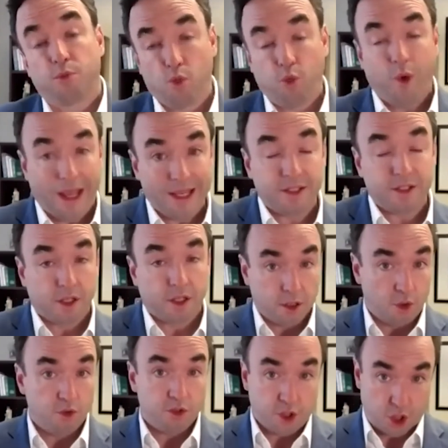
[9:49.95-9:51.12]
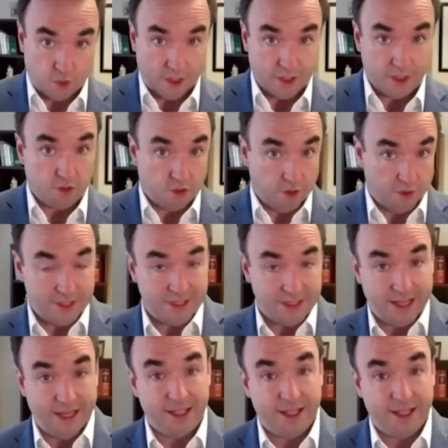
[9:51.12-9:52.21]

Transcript: way to close a trust or an estate,